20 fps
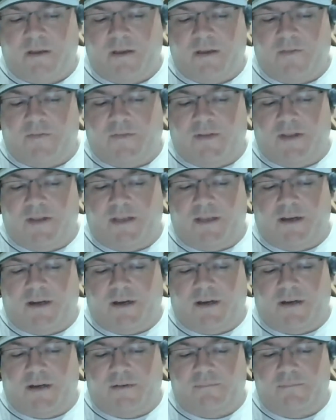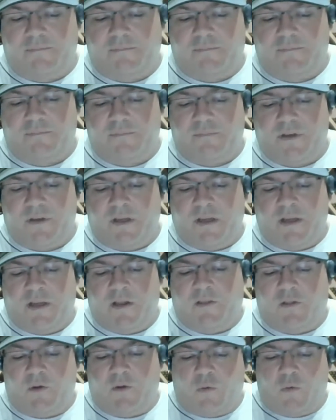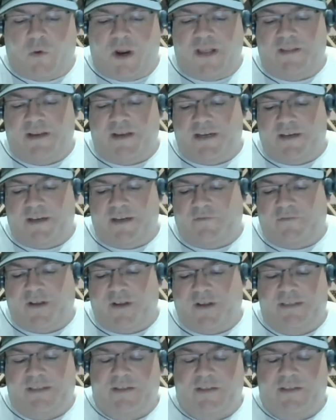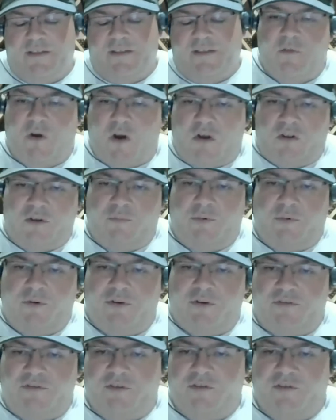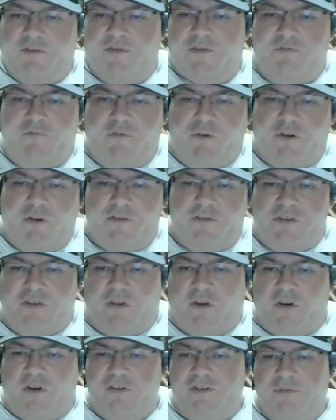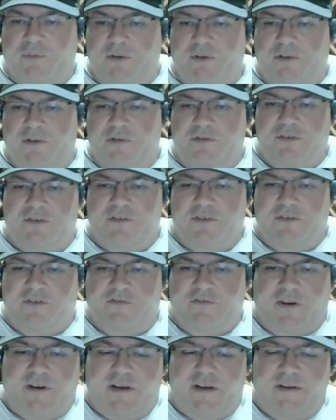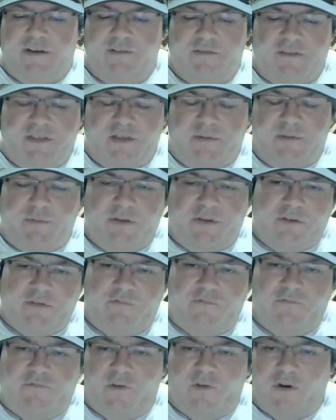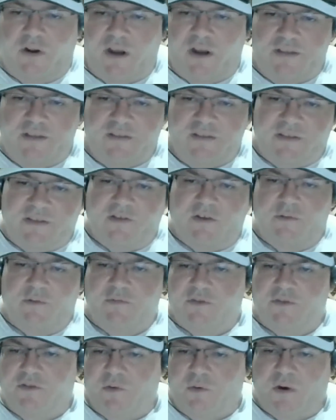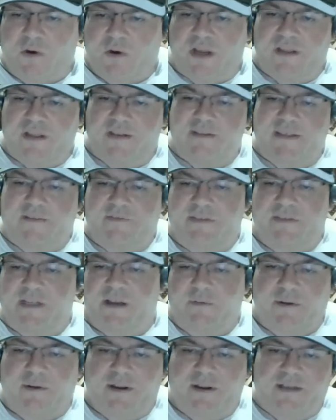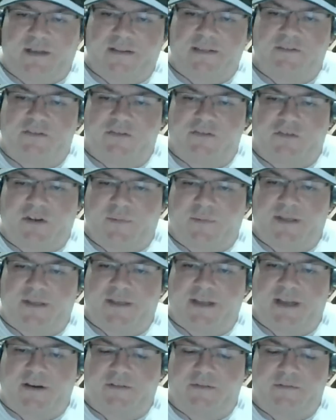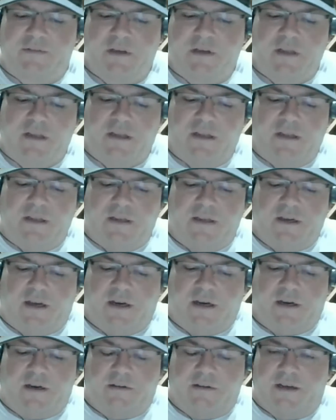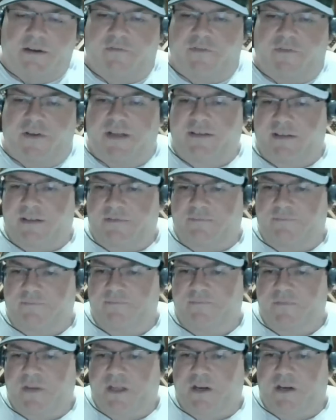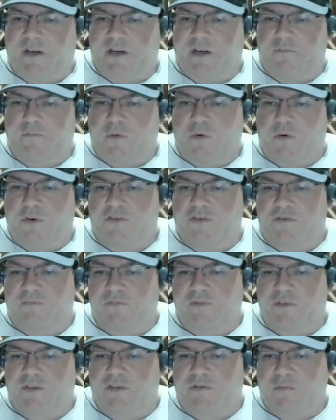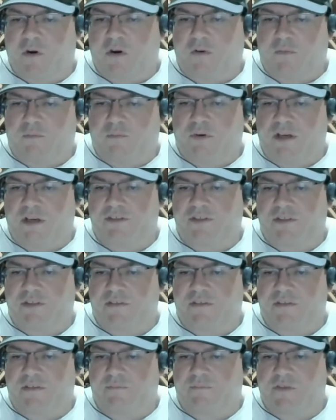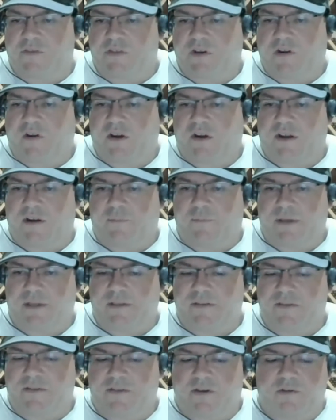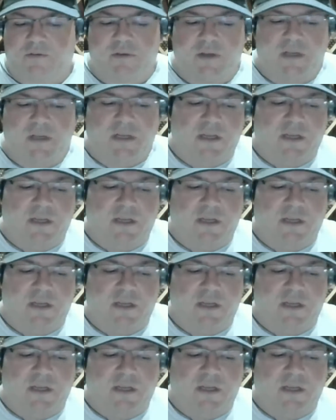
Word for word: the um, the way that it affected smaller producers versus larger producers is very similar for us in terms of the way these FDA regulations are coming down uh, and affecting, you know, more small production cigar companies. So